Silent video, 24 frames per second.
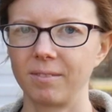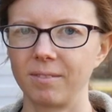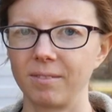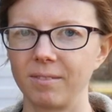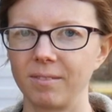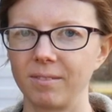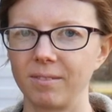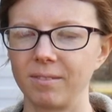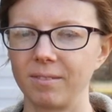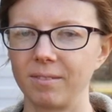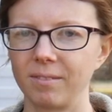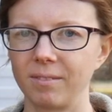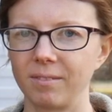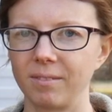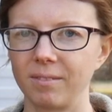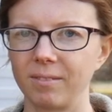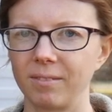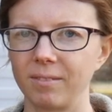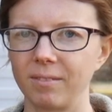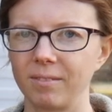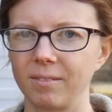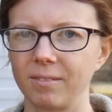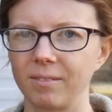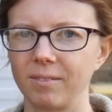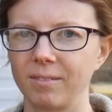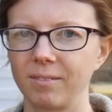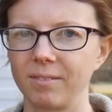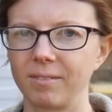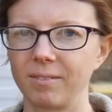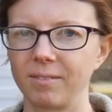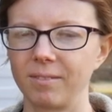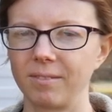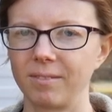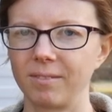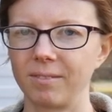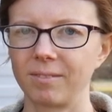
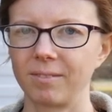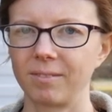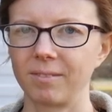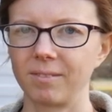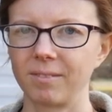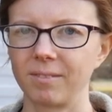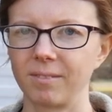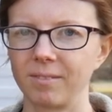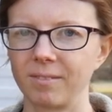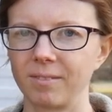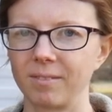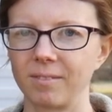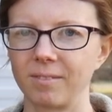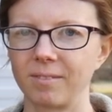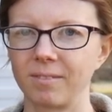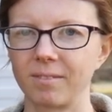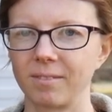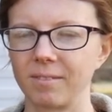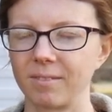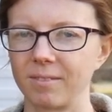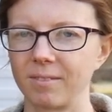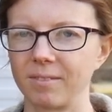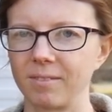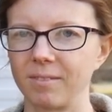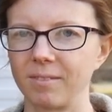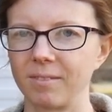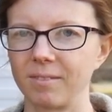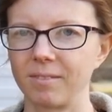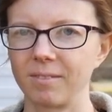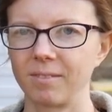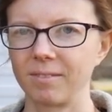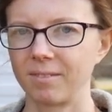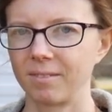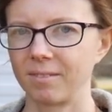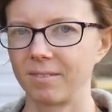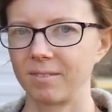
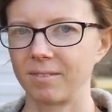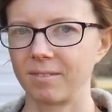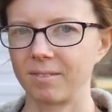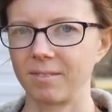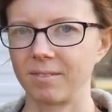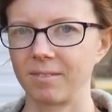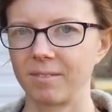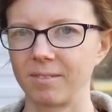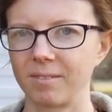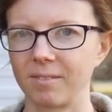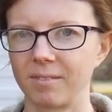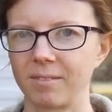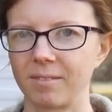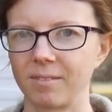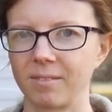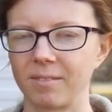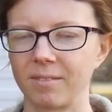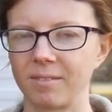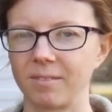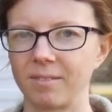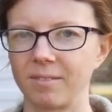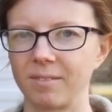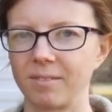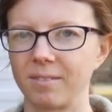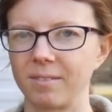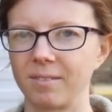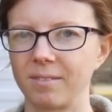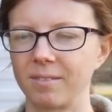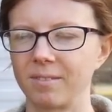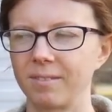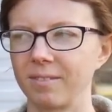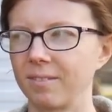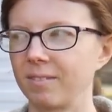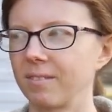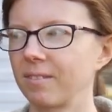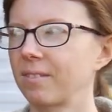
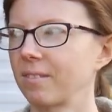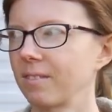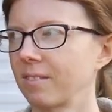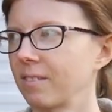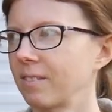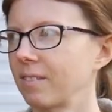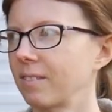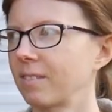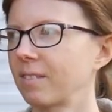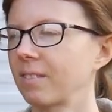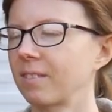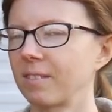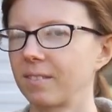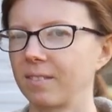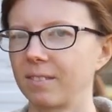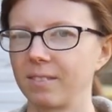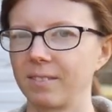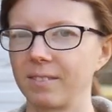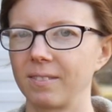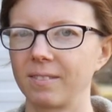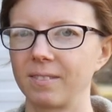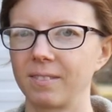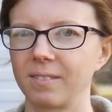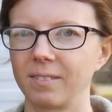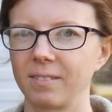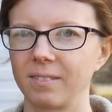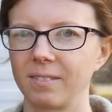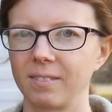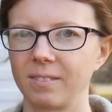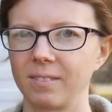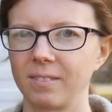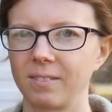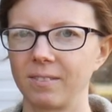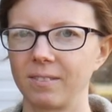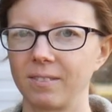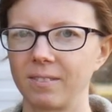
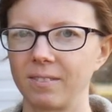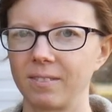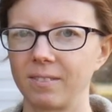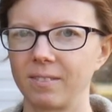(silent)